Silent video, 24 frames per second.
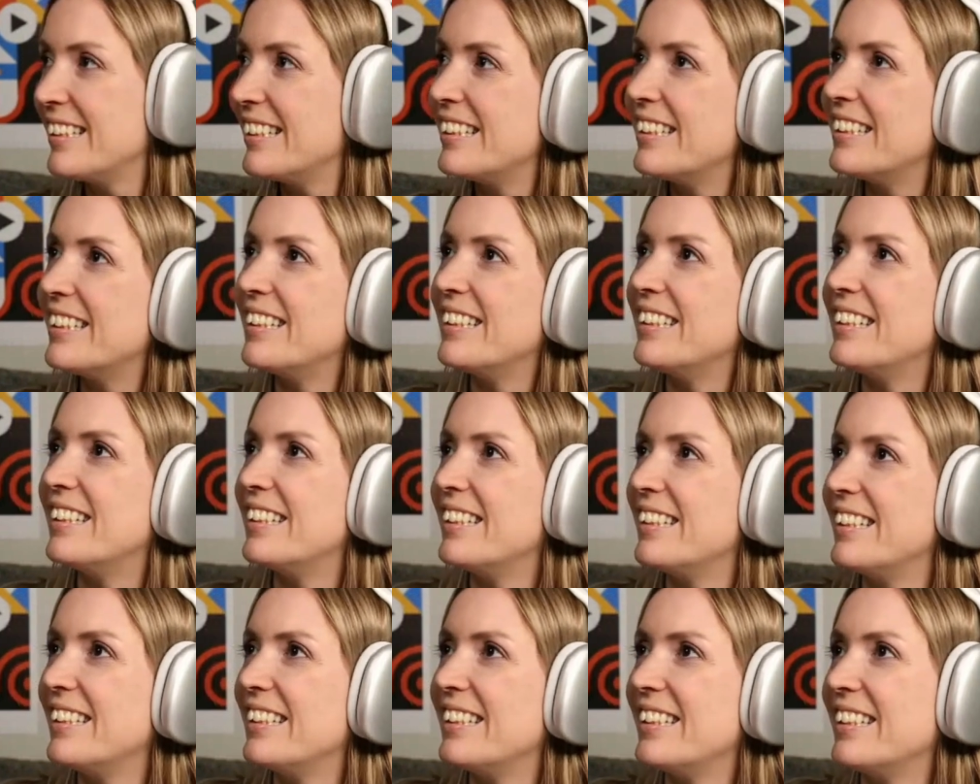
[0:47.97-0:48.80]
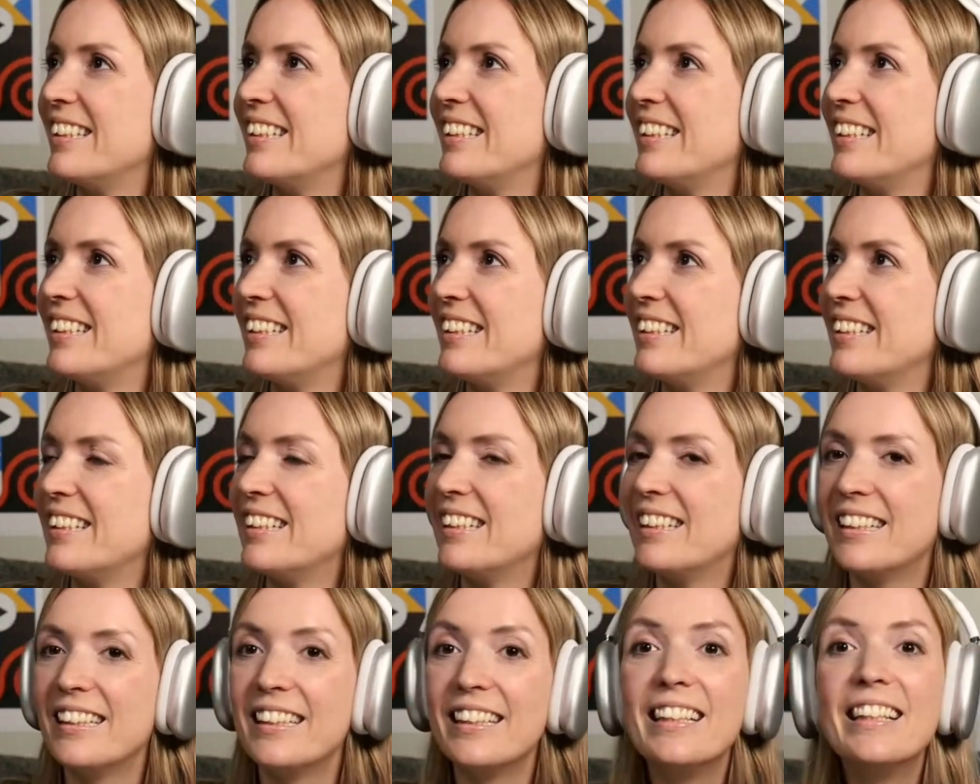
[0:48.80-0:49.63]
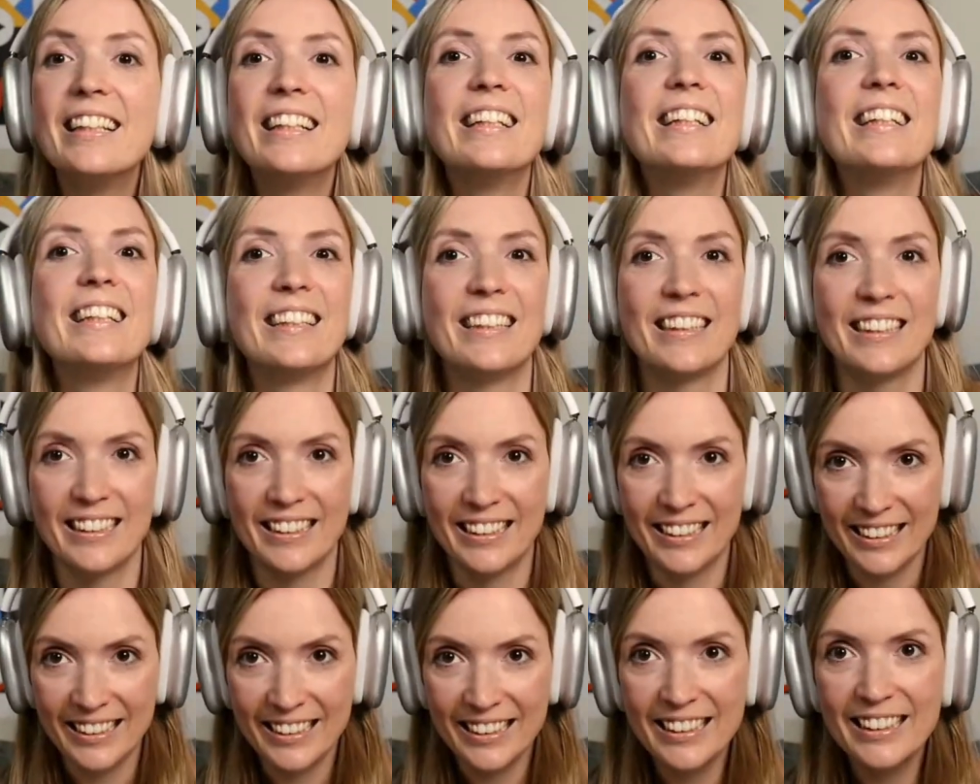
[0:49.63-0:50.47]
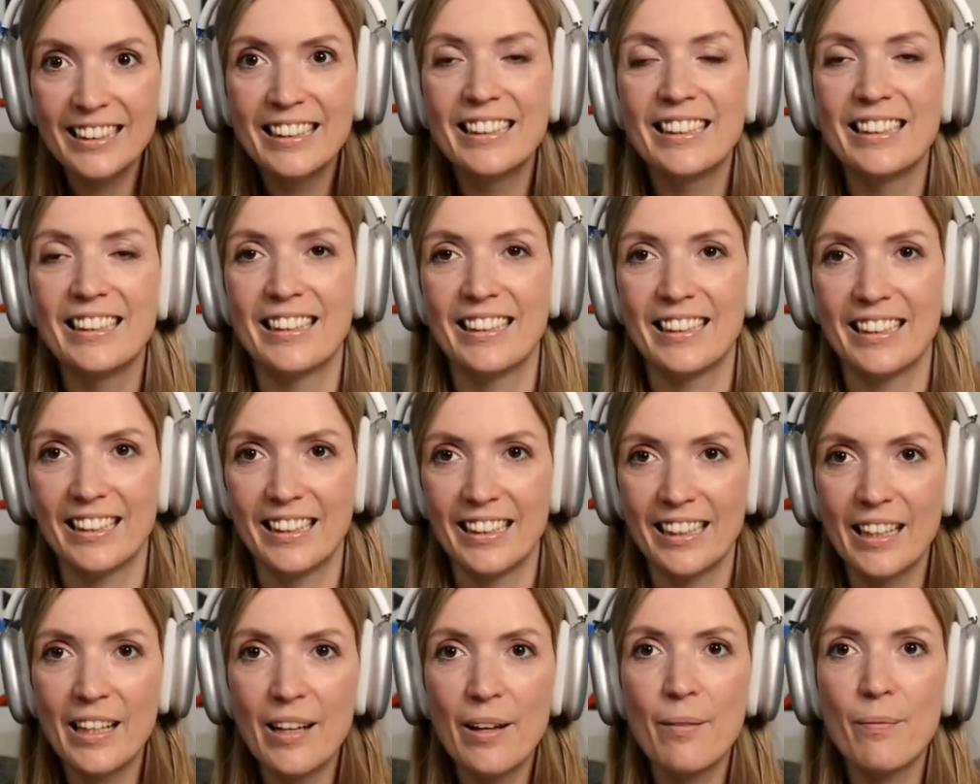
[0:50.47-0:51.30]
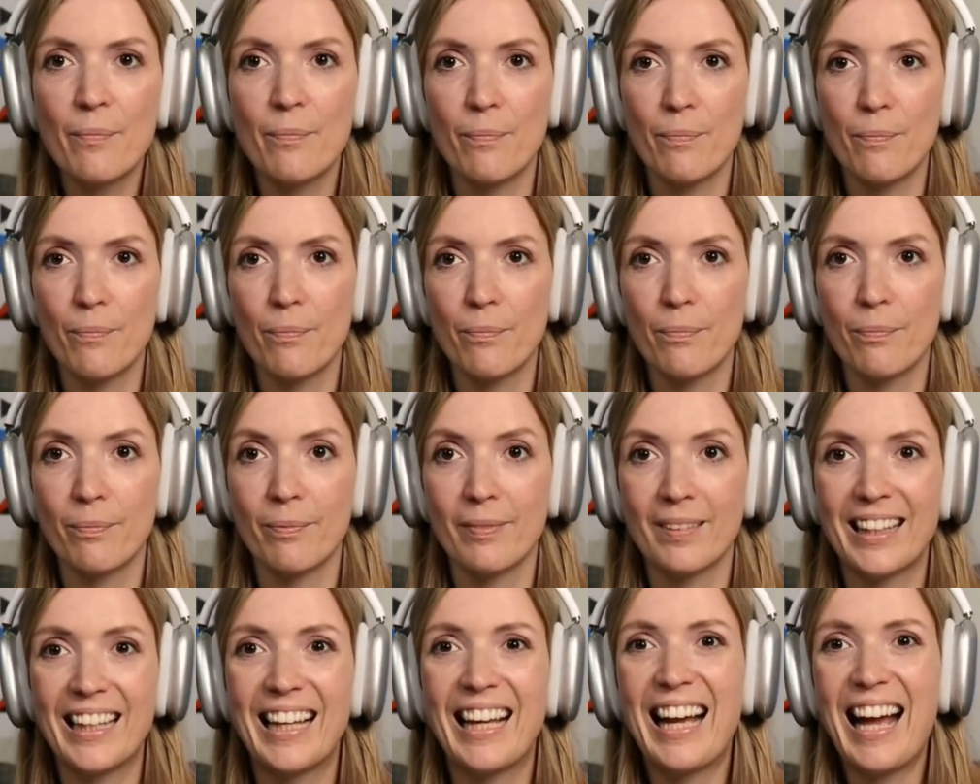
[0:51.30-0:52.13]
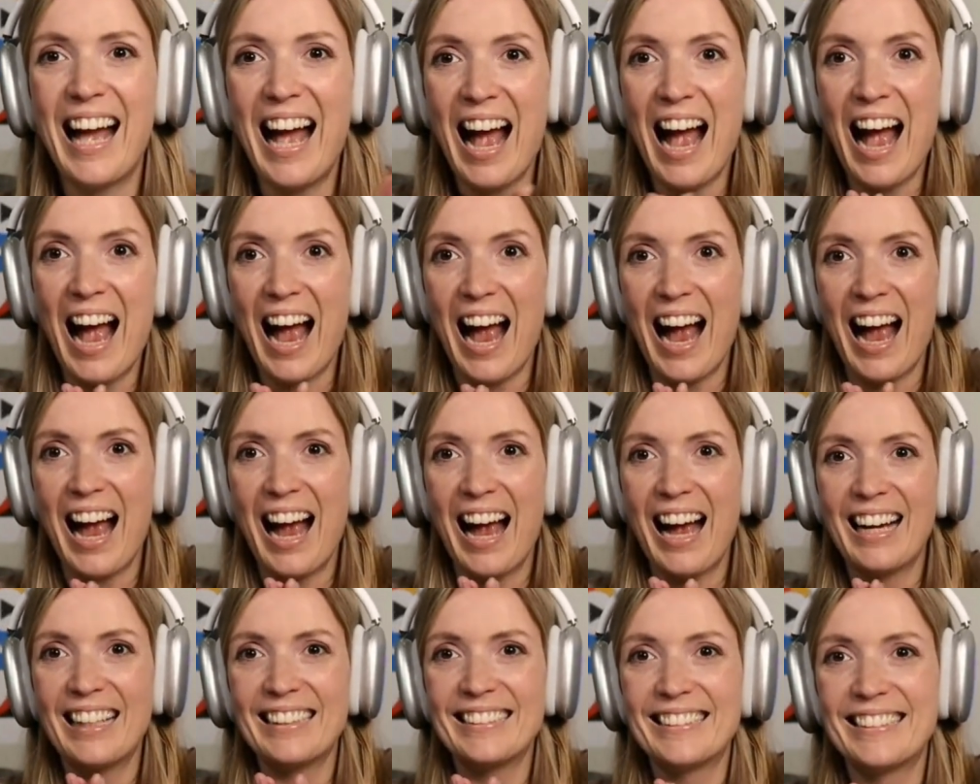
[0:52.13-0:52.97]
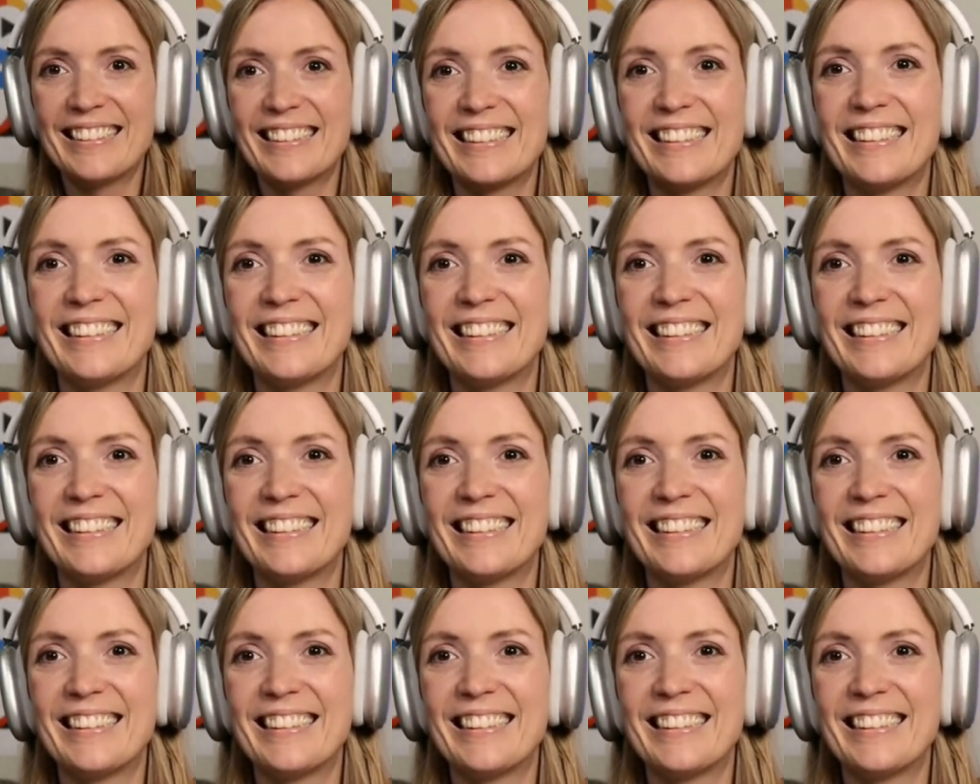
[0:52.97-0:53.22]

So if you're using external broadcast software, make sure you test with the software you intend to